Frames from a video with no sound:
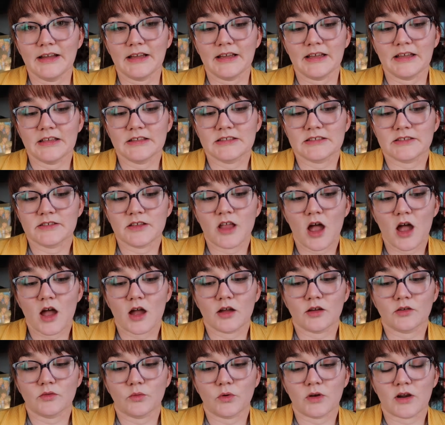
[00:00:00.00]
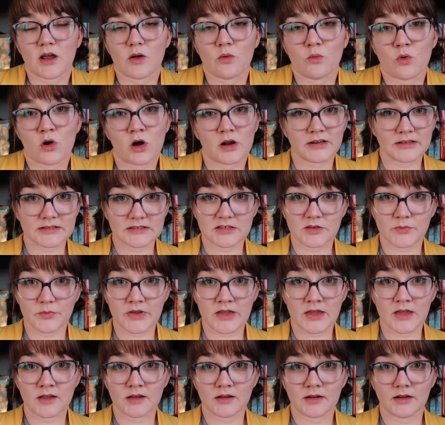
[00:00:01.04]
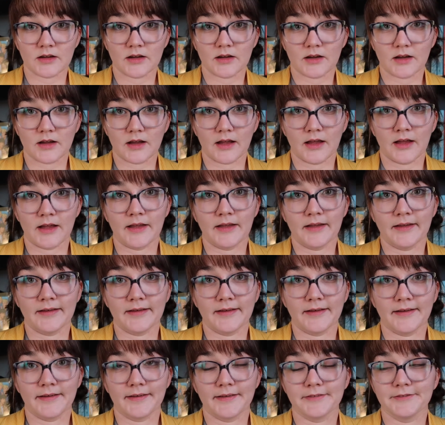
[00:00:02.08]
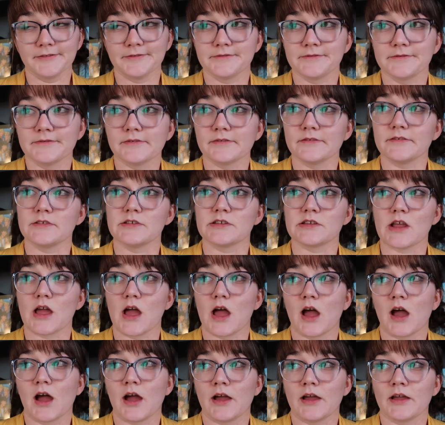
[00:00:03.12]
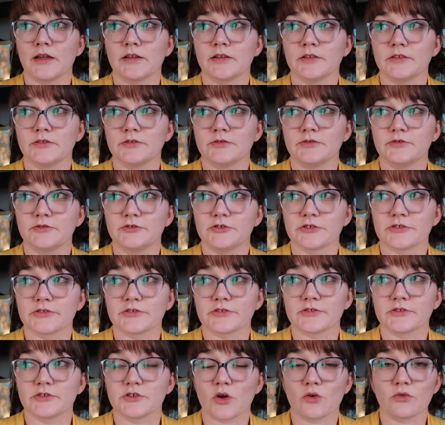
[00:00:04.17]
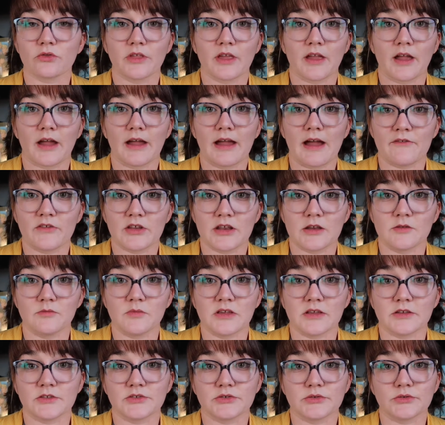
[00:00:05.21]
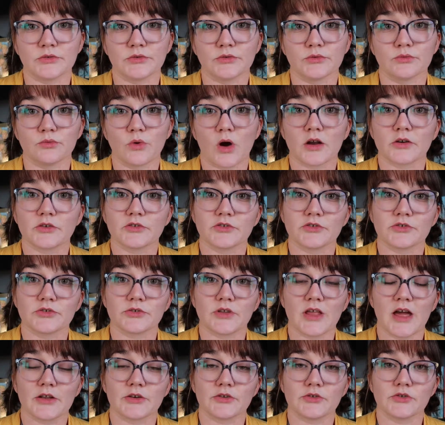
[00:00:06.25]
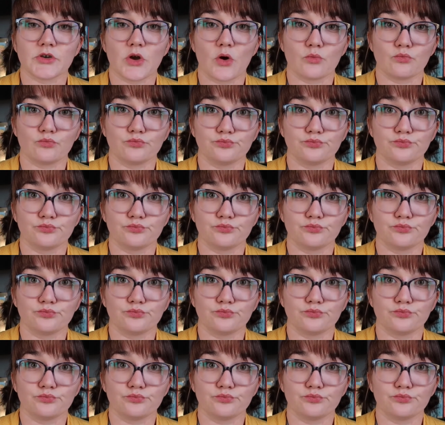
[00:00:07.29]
it's not what I want it to be, and I just don't think I have it in me to watch that show.